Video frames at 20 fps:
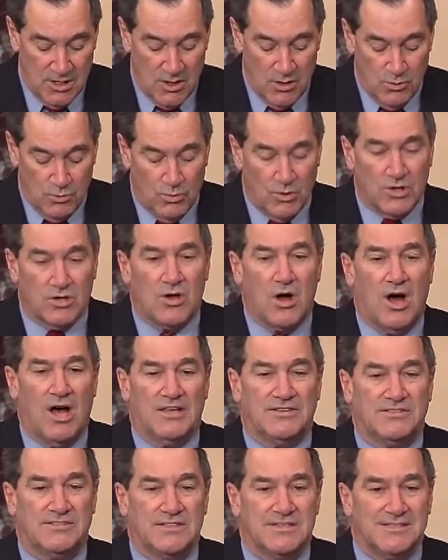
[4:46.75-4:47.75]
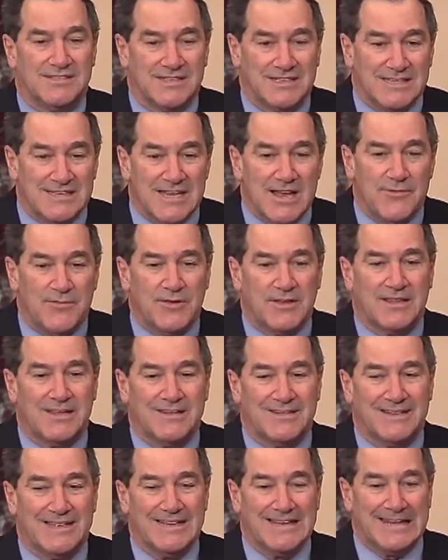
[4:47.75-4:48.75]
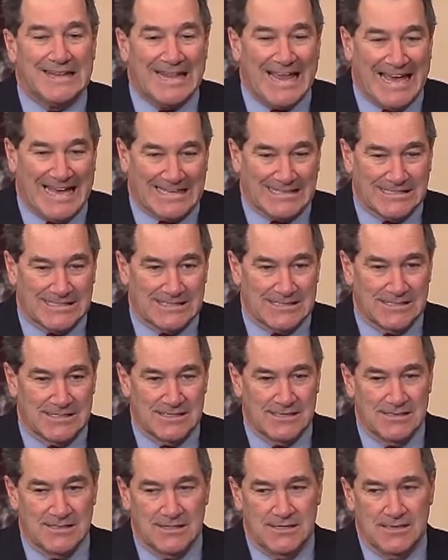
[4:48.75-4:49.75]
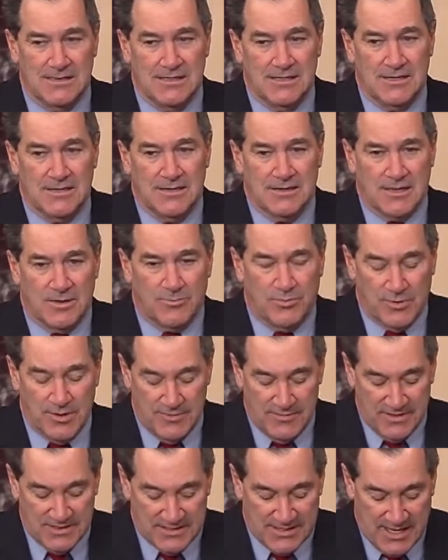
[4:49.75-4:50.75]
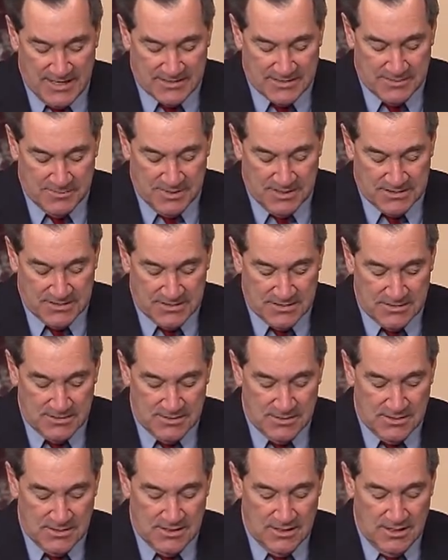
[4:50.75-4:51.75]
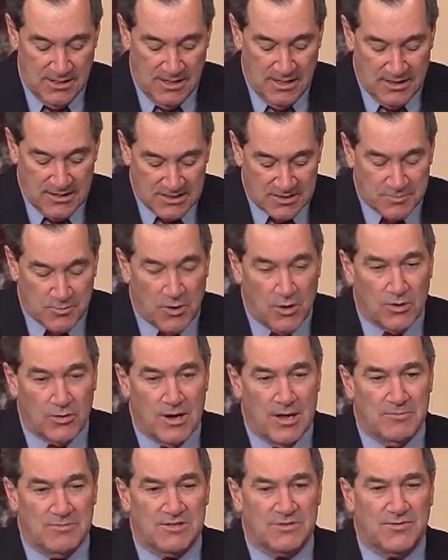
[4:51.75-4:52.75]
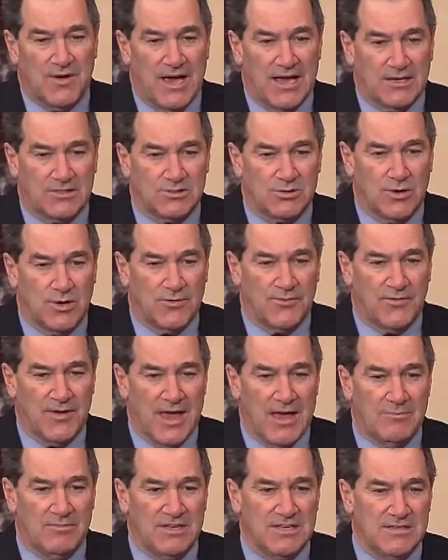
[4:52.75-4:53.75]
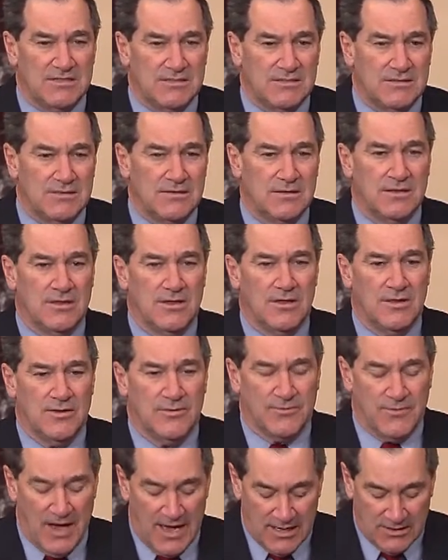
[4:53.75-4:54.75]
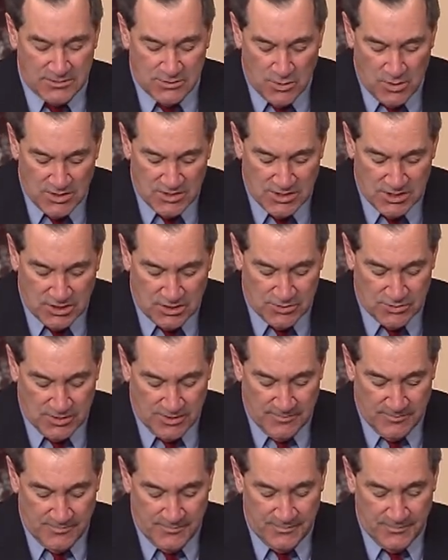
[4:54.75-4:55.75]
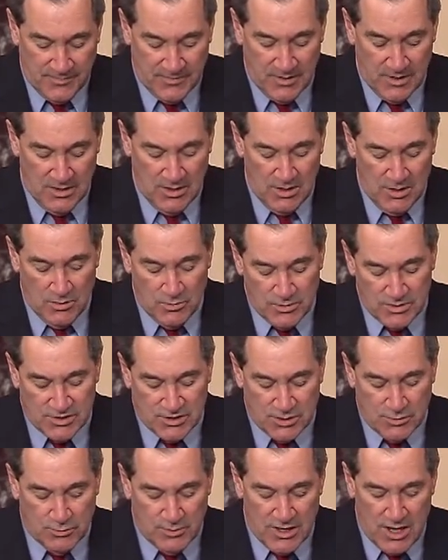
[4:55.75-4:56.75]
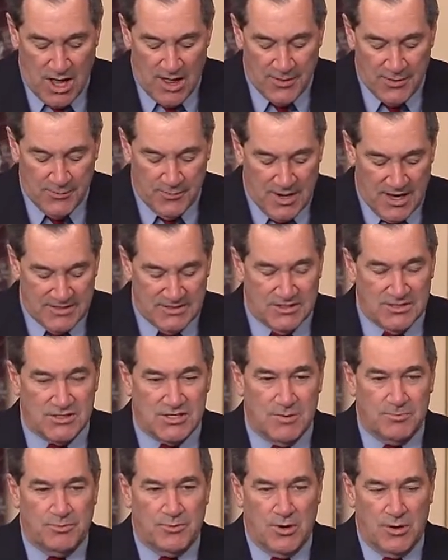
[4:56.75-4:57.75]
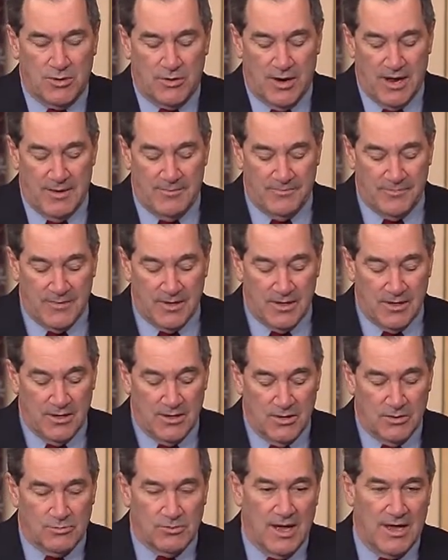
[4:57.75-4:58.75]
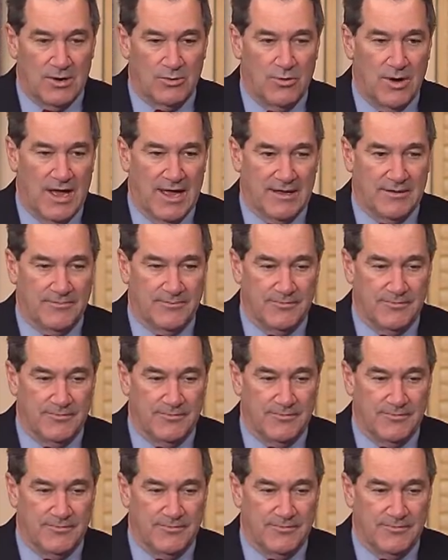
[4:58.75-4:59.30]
will cost significantly less than previous estimates. This program is vital to our families, vital to our children. We should reauthorize the CHIP program right away.